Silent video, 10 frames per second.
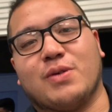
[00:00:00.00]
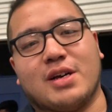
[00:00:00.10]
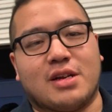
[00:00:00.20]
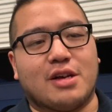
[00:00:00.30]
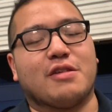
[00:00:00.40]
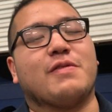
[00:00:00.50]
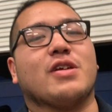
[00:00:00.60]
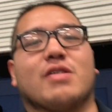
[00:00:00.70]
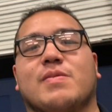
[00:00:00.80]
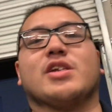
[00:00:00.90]
another
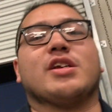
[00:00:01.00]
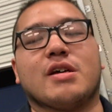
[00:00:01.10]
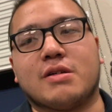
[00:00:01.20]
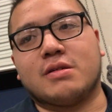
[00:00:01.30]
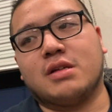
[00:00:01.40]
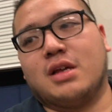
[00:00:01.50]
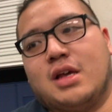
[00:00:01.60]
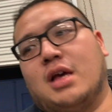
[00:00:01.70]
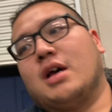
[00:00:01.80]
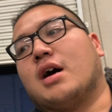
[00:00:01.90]
video on my channel.
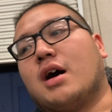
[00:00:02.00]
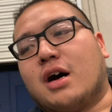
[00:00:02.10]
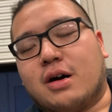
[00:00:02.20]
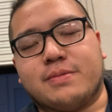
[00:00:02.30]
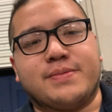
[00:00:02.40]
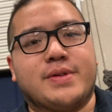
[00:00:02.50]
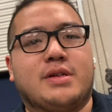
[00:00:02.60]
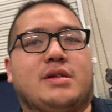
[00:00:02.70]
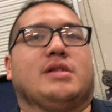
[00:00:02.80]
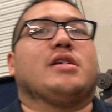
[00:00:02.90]

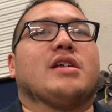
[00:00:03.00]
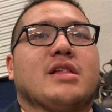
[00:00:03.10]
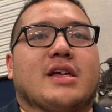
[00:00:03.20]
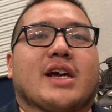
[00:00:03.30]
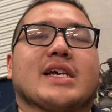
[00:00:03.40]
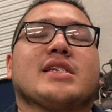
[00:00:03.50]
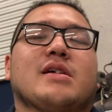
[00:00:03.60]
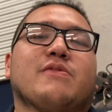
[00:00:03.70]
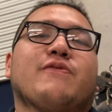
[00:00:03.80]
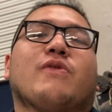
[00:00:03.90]
Like I said
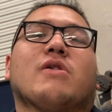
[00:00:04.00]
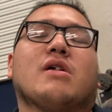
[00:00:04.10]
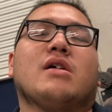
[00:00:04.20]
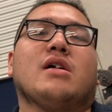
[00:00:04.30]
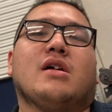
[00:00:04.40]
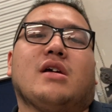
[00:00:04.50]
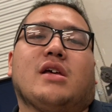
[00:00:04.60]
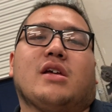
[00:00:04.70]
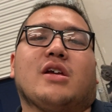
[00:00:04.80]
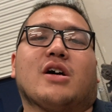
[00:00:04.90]
before,
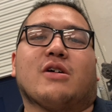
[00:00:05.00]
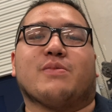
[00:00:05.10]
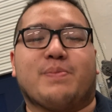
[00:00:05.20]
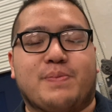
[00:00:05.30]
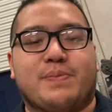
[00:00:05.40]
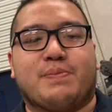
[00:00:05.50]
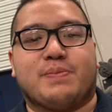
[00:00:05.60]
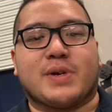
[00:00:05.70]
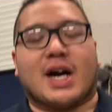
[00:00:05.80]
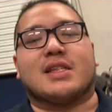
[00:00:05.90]

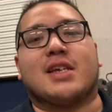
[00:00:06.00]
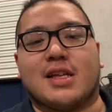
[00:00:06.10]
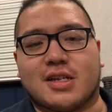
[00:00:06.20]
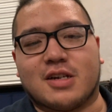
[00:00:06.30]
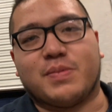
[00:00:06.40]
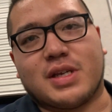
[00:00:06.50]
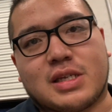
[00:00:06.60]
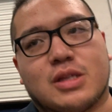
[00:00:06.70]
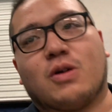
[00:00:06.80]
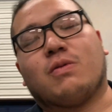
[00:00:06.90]
content's gonna be
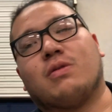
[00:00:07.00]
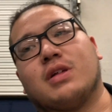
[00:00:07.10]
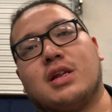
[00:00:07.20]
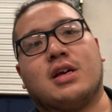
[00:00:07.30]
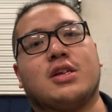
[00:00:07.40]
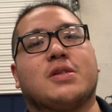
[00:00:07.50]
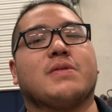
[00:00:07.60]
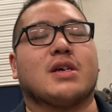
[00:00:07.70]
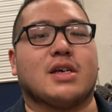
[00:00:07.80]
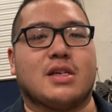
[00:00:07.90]
slow rolling in just
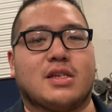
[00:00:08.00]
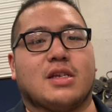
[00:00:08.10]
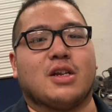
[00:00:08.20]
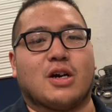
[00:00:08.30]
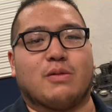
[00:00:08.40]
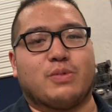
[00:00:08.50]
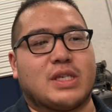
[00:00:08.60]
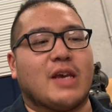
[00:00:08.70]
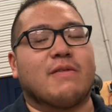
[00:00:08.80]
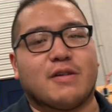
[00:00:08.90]
because, I'm
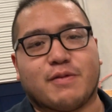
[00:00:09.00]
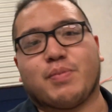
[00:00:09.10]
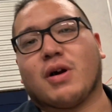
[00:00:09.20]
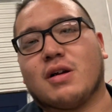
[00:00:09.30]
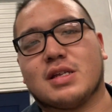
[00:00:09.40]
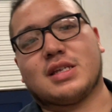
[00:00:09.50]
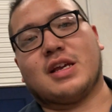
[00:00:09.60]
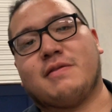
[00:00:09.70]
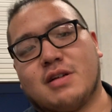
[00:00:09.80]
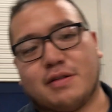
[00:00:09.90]
saving up for parts,
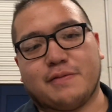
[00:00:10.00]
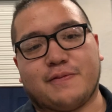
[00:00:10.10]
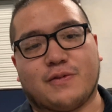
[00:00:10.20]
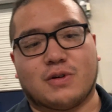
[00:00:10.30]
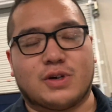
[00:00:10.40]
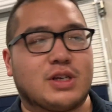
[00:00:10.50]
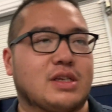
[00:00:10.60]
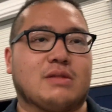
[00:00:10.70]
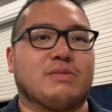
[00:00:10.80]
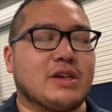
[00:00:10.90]
saving up for
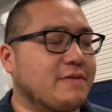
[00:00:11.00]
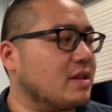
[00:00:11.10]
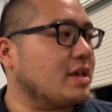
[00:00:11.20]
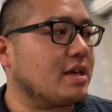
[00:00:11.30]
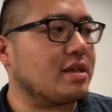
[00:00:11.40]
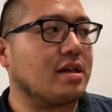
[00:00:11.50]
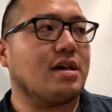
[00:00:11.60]
just different things.